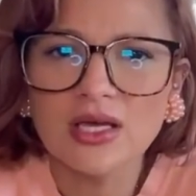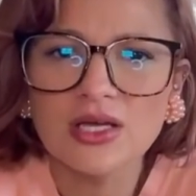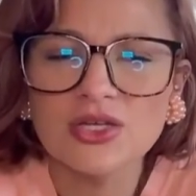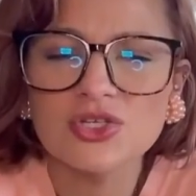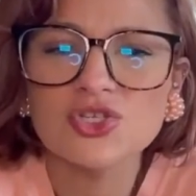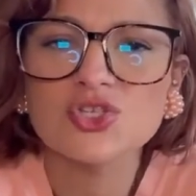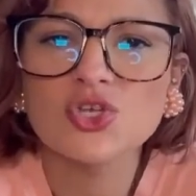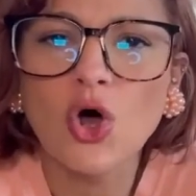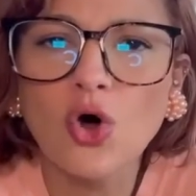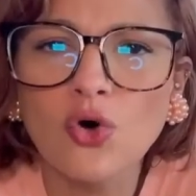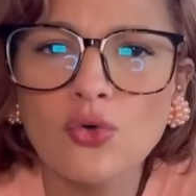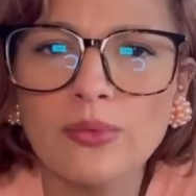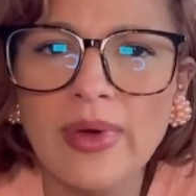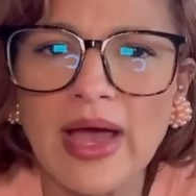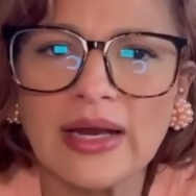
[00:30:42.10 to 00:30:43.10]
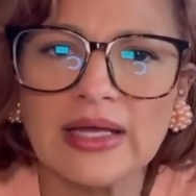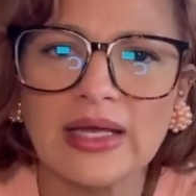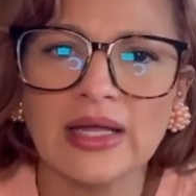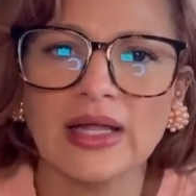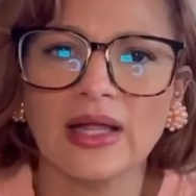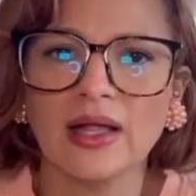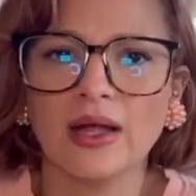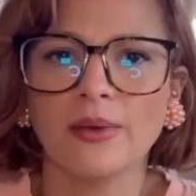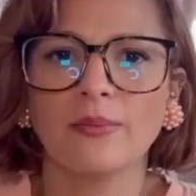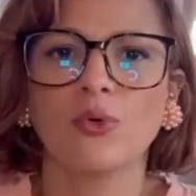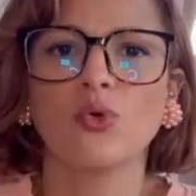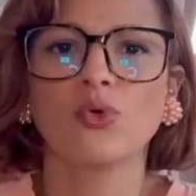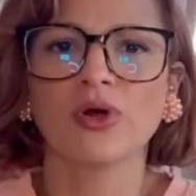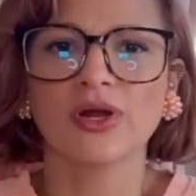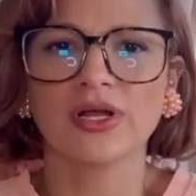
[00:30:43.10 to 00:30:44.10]
so many
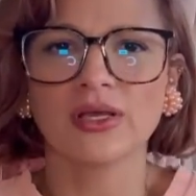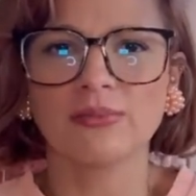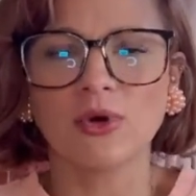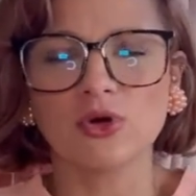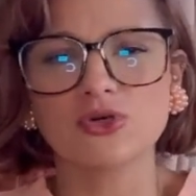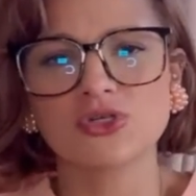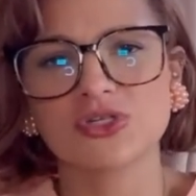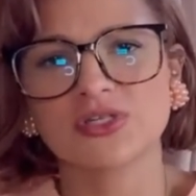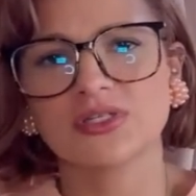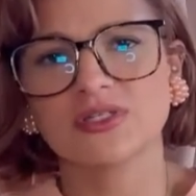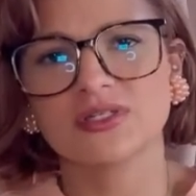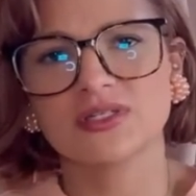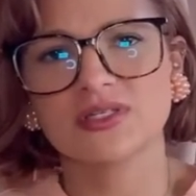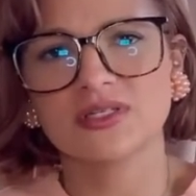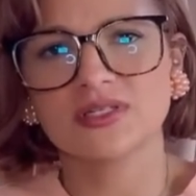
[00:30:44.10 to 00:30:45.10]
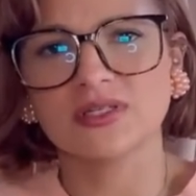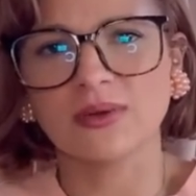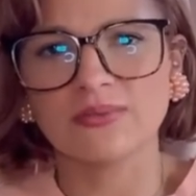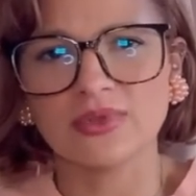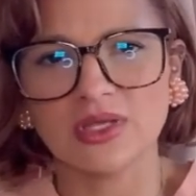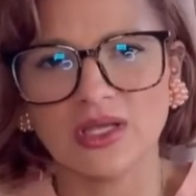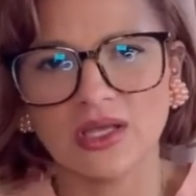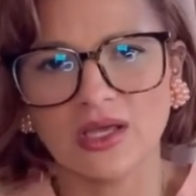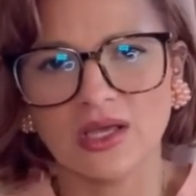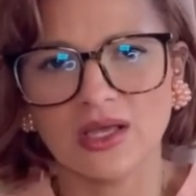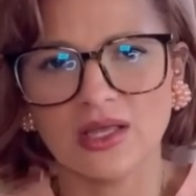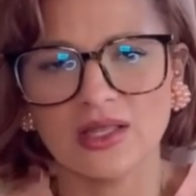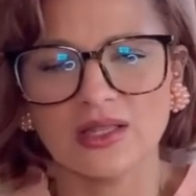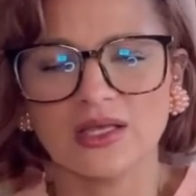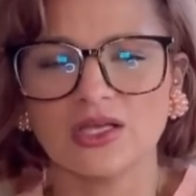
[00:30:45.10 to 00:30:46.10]
poor emotions to something
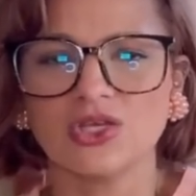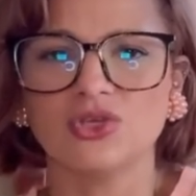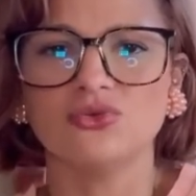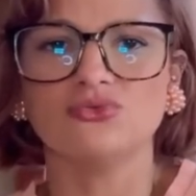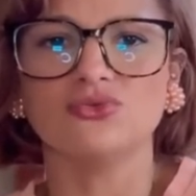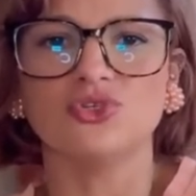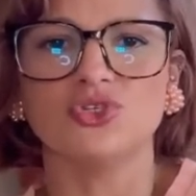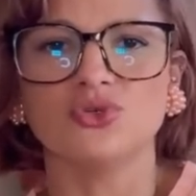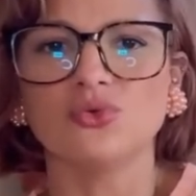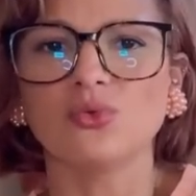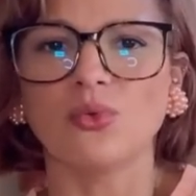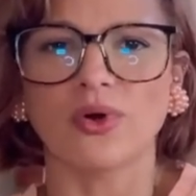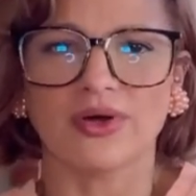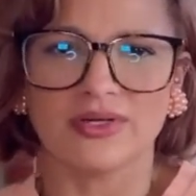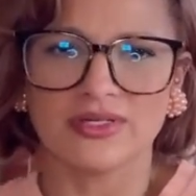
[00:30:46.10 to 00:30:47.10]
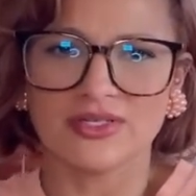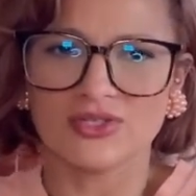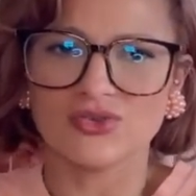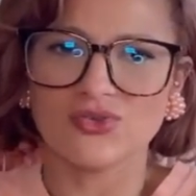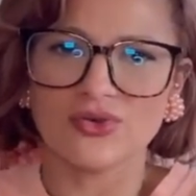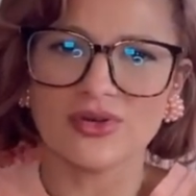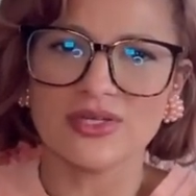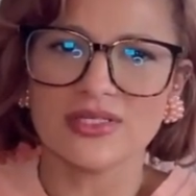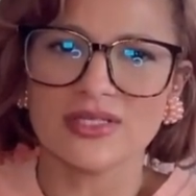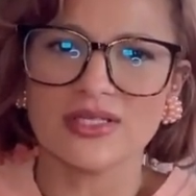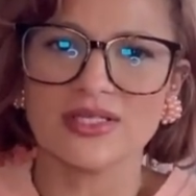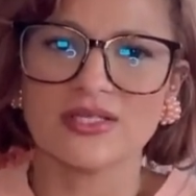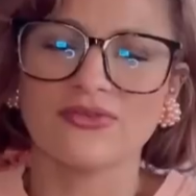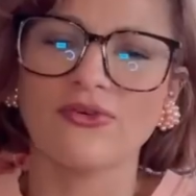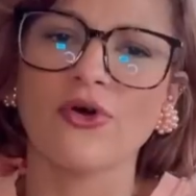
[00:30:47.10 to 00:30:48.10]
that you do want, as long as
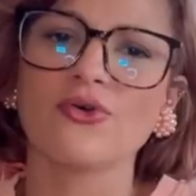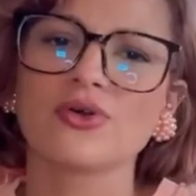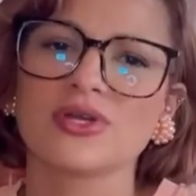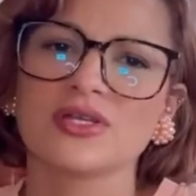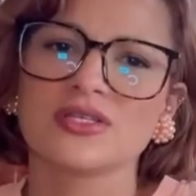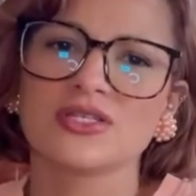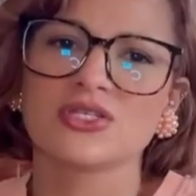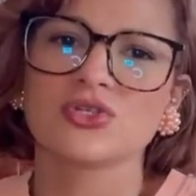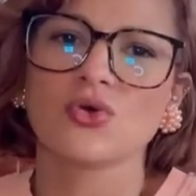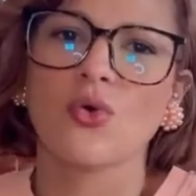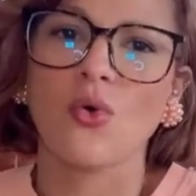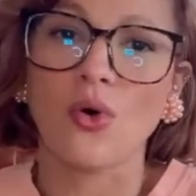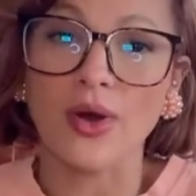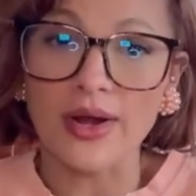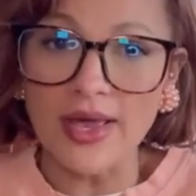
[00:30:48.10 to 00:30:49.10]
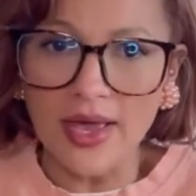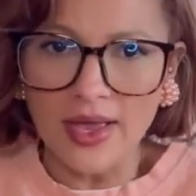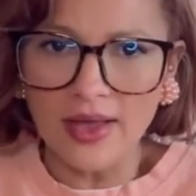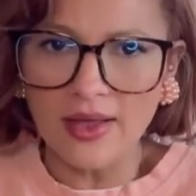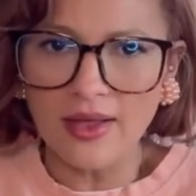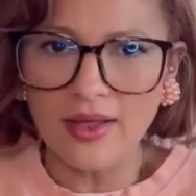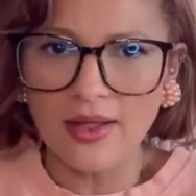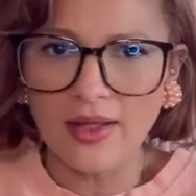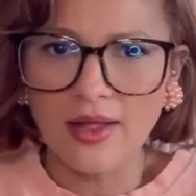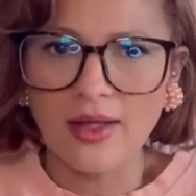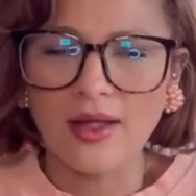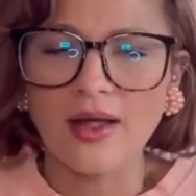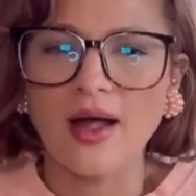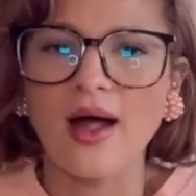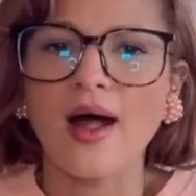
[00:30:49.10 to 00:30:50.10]
it's focused on it.
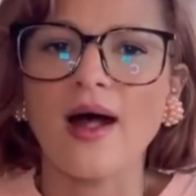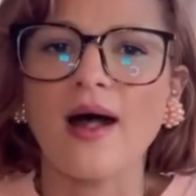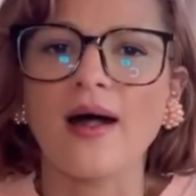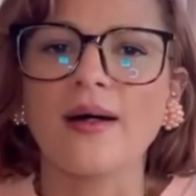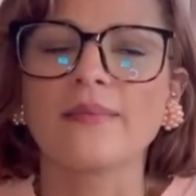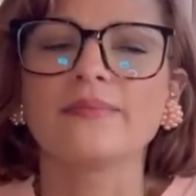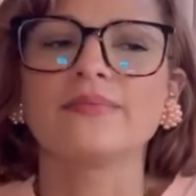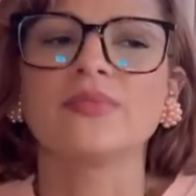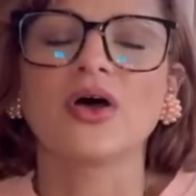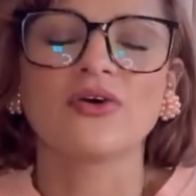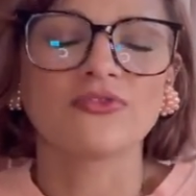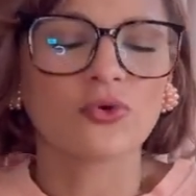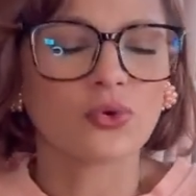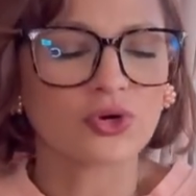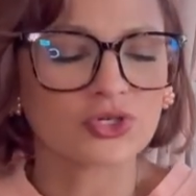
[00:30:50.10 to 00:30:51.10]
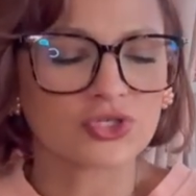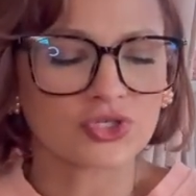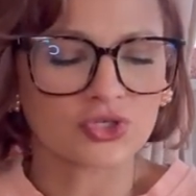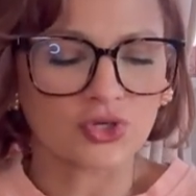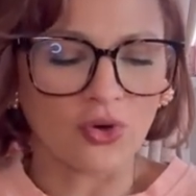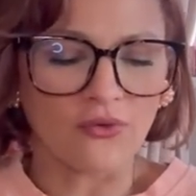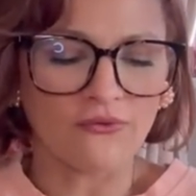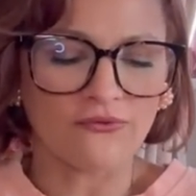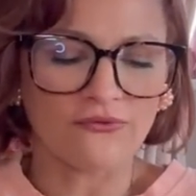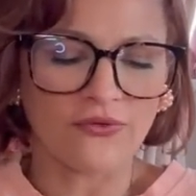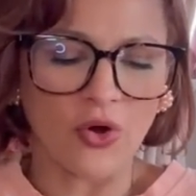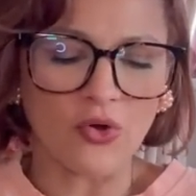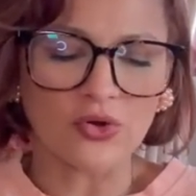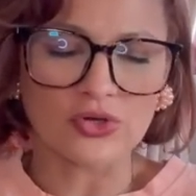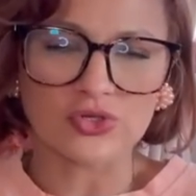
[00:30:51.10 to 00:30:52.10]
Of course, don't
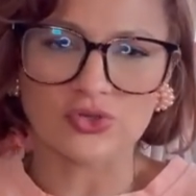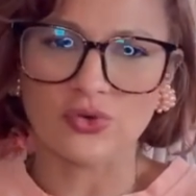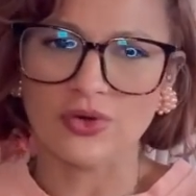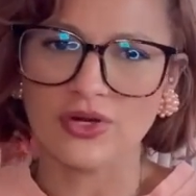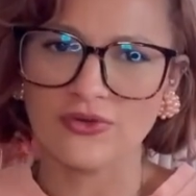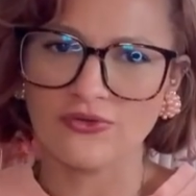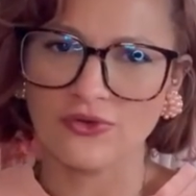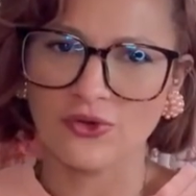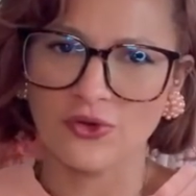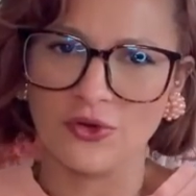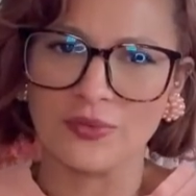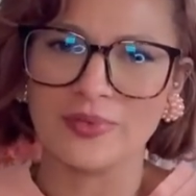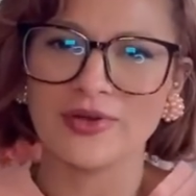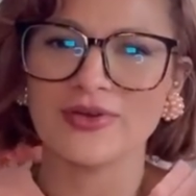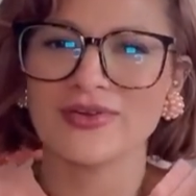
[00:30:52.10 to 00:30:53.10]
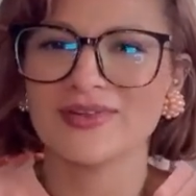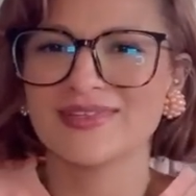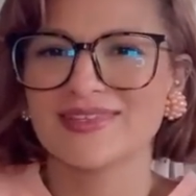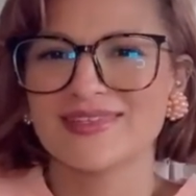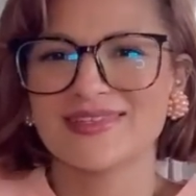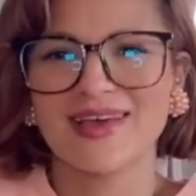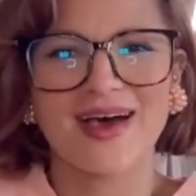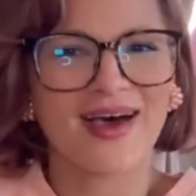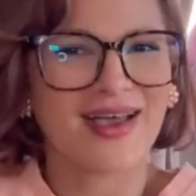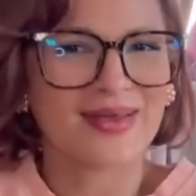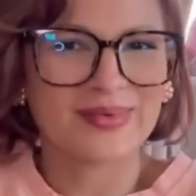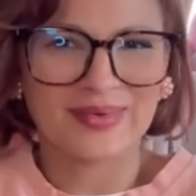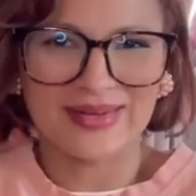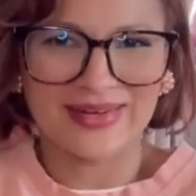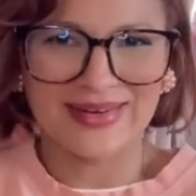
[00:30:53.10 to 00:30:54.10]
focus on it for long periods of time
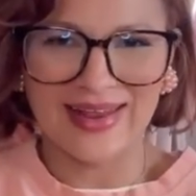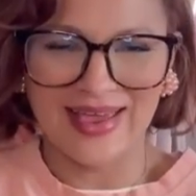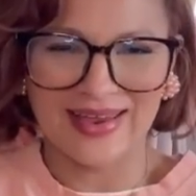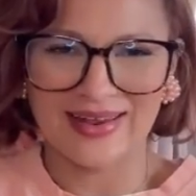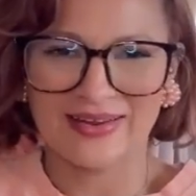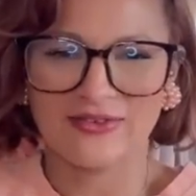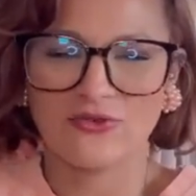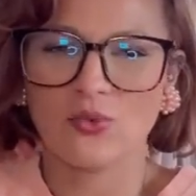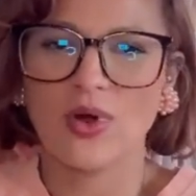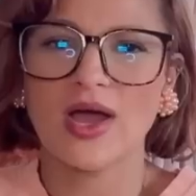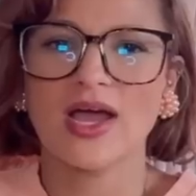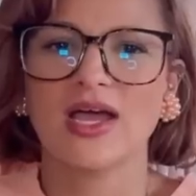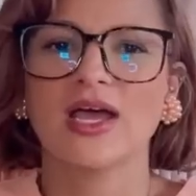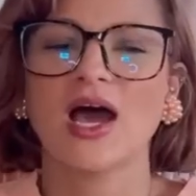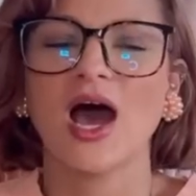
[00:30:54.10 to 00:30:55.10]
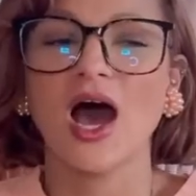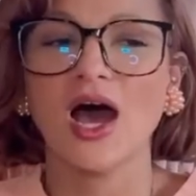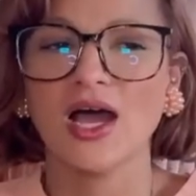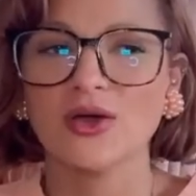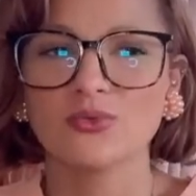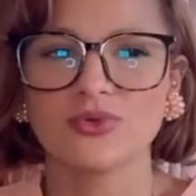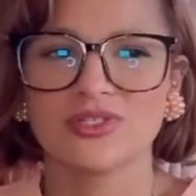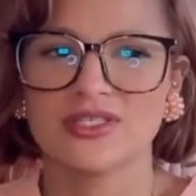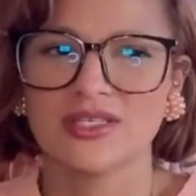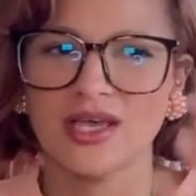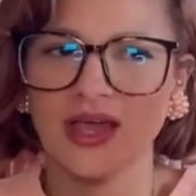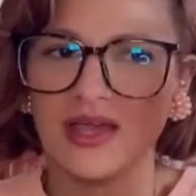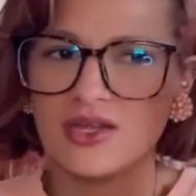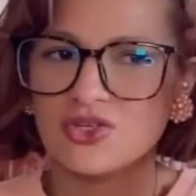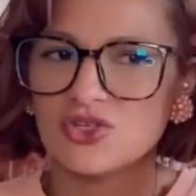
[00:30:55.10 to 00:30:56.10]
in a negative way, I would
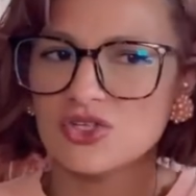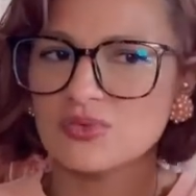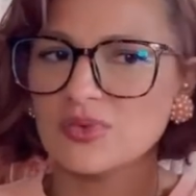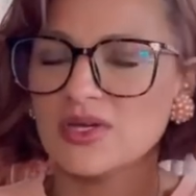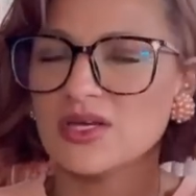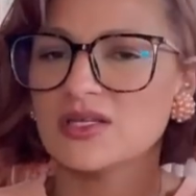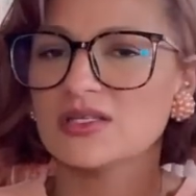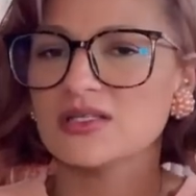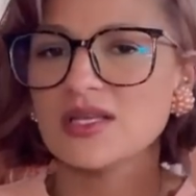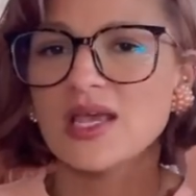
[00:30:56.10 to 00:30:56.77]
say, just because